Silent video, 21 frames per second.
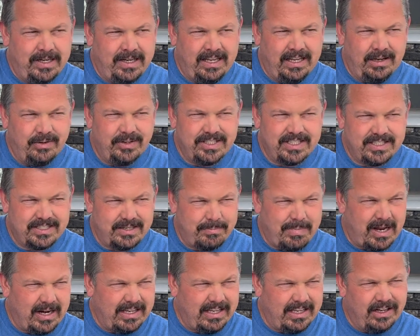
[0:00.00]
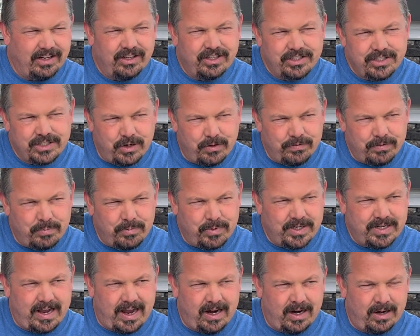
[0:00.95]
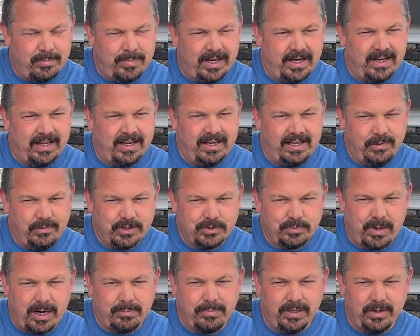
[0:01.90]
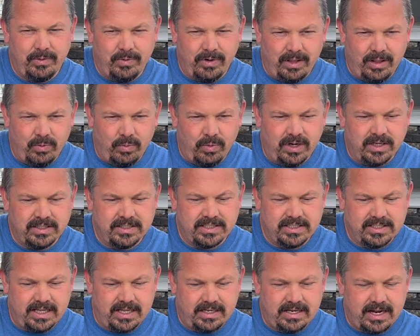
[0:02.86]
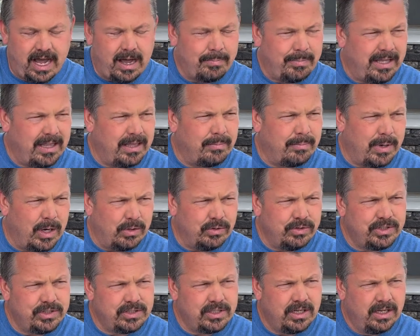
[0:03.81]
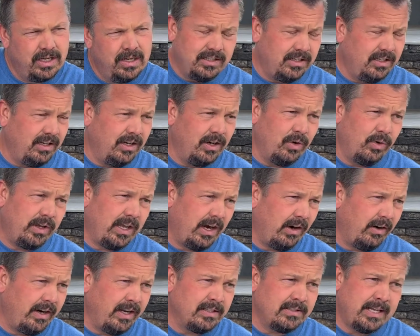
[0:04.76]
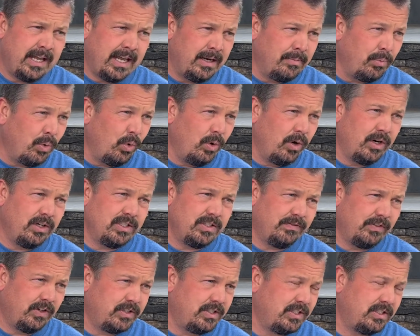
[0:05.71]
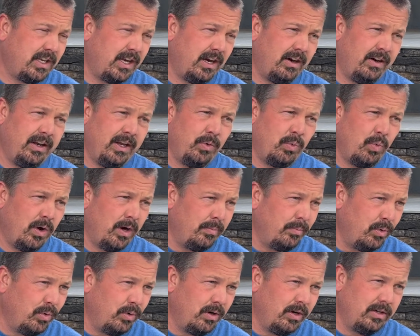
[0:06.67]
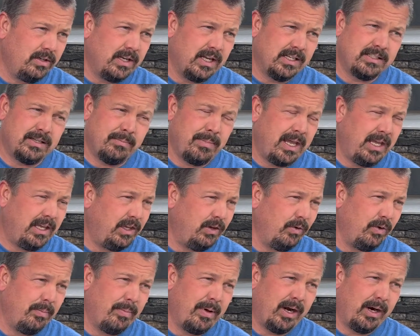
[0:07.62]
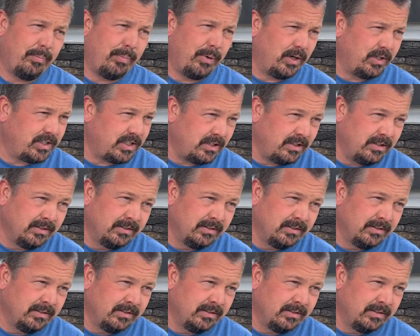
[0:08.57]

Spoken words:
He was about a year or so from retirement, and he was probably one of the ones that taught me the most. Carrying 10 boards versus carrying 1 board doesn't make you a better person.